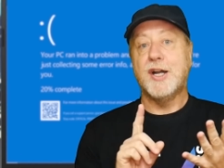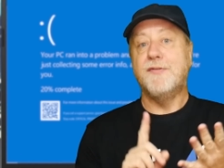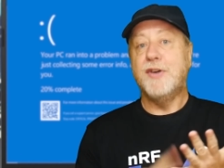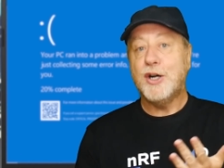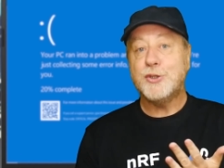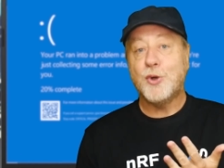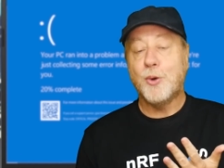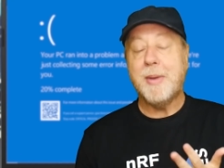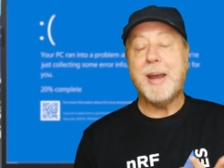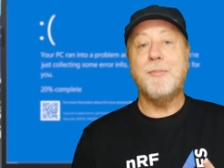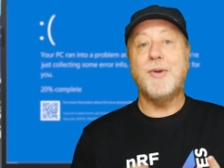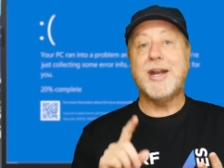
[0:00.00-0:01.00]
virtual
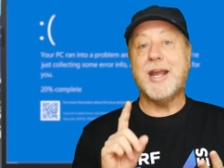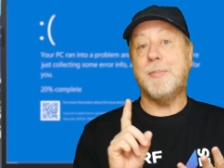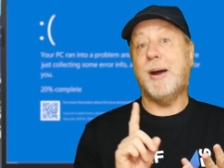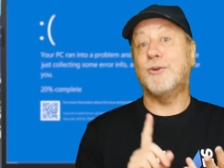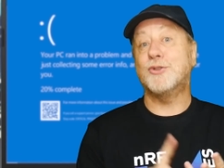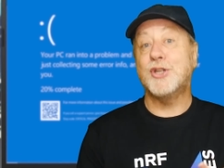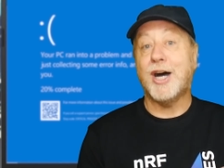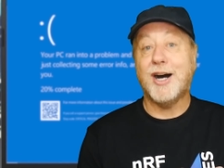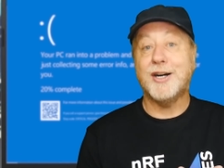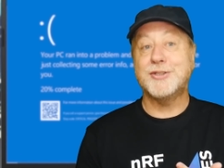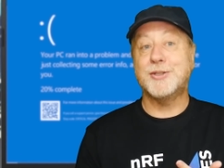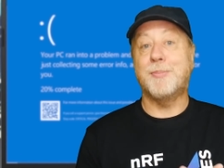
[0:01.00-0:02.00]
memory, about
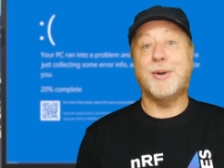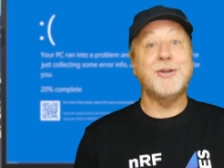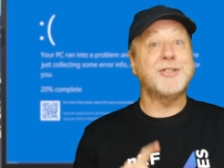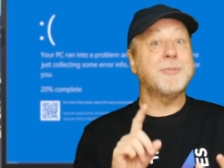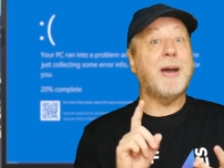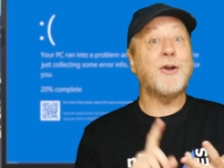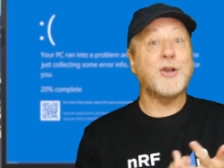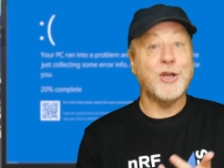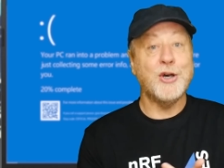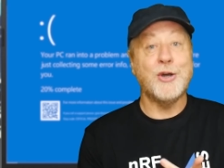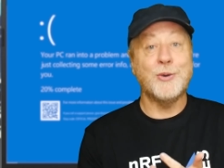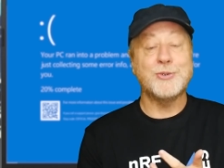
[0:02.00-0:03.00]
tasks and processes, about
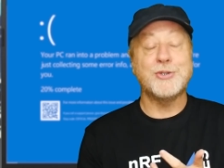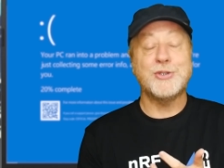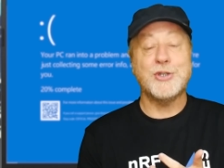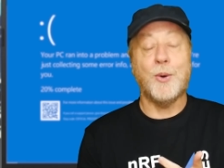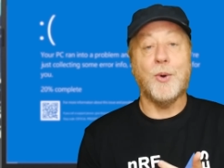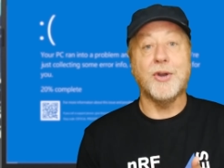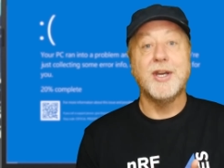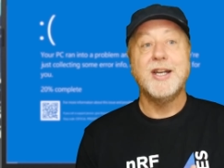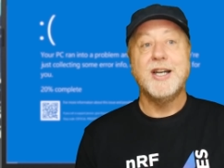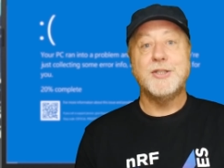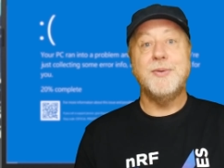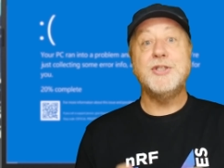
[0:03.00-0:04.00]
kernels and so on.
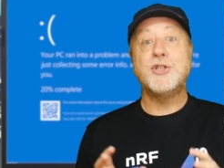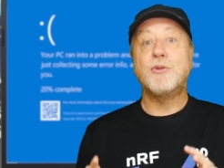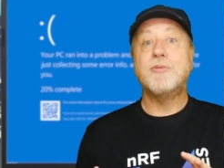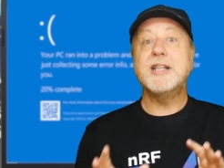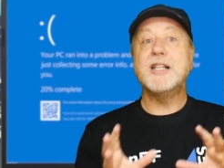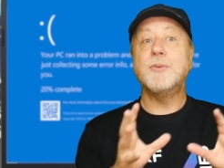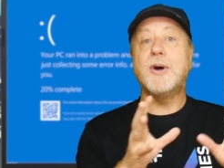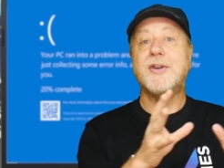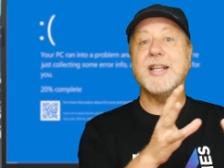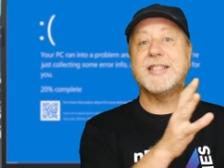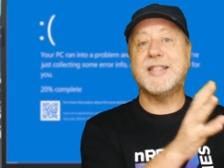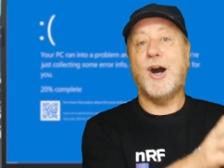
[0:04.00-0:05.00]
So this is a real-world
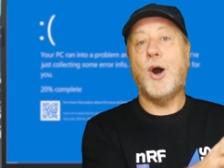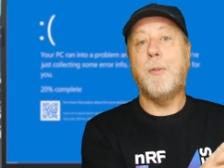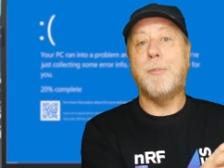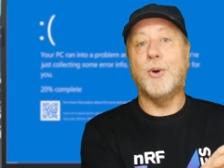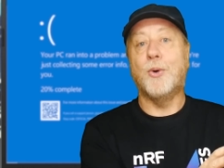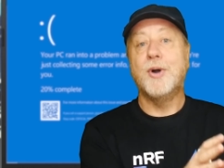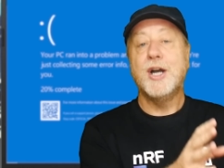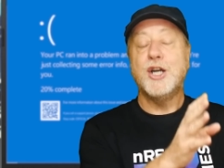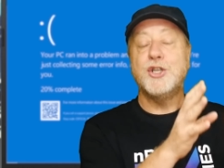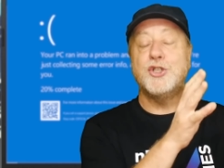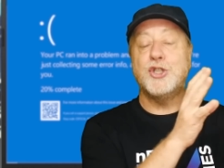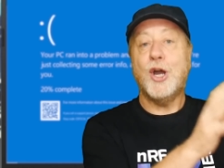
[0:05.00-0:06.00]
example
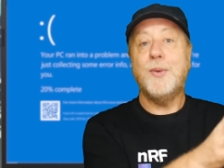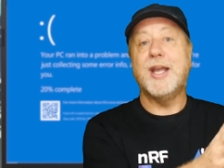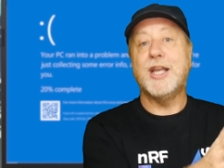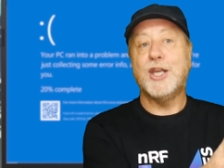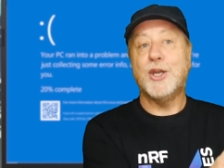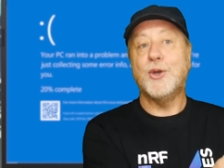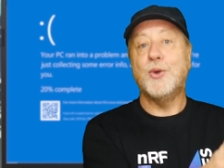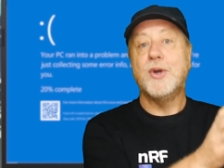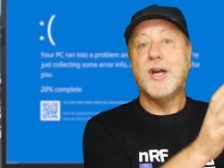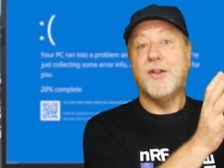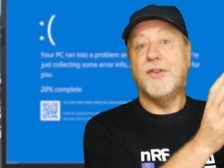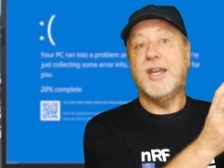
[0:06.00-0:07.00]
showing you
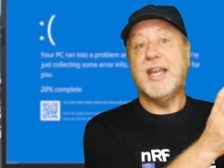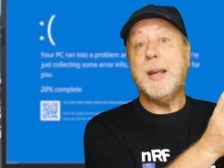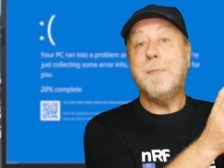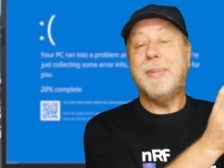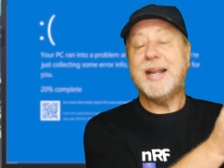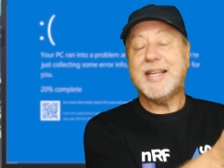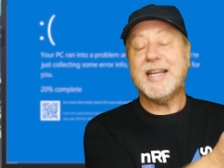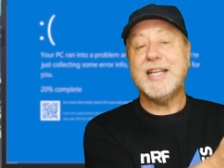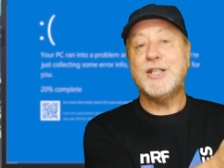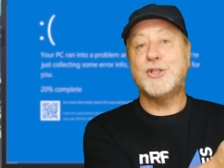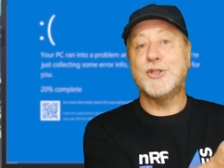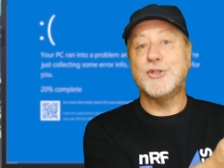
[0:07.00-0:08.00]
the
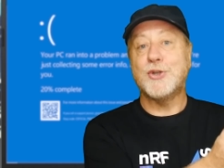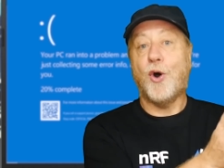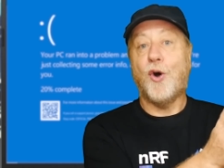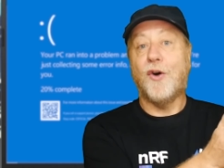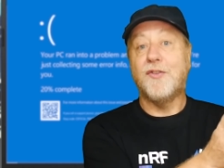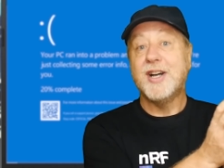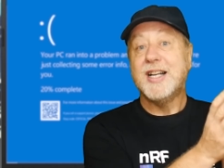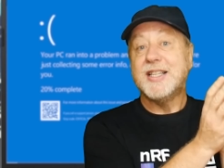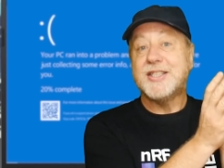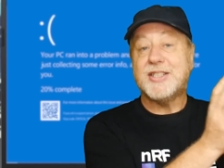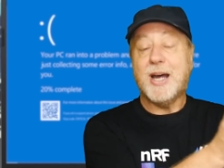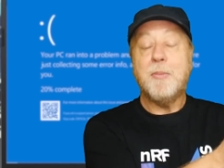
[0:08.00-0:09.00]
implications of
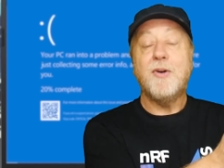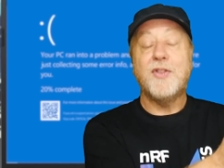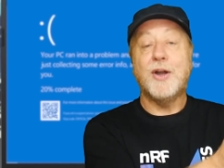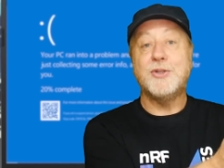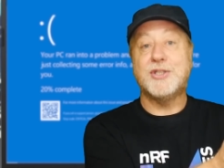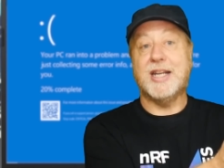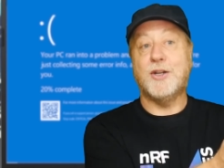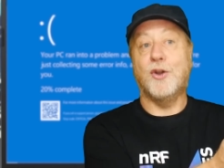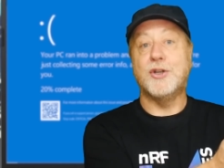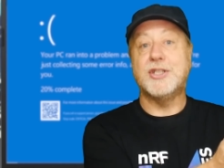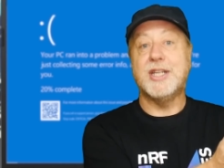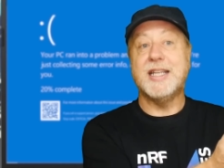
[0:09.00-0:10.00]
some of those
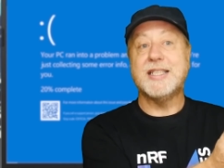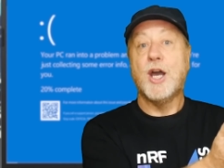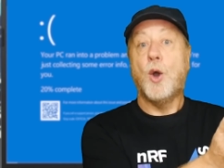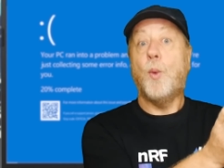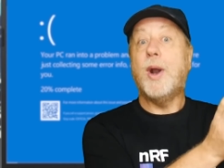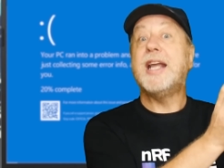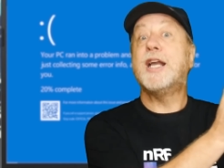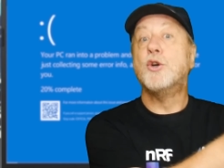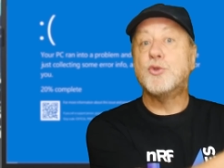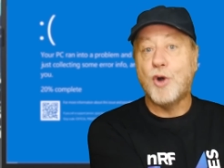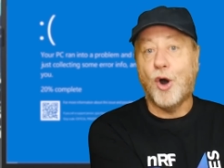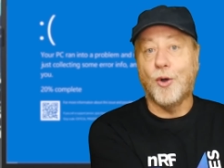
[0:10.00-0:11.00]
technologies when it
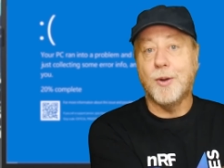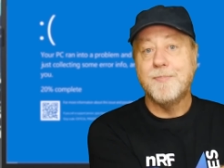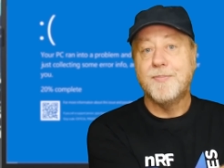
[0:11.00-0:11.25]
goes wrong.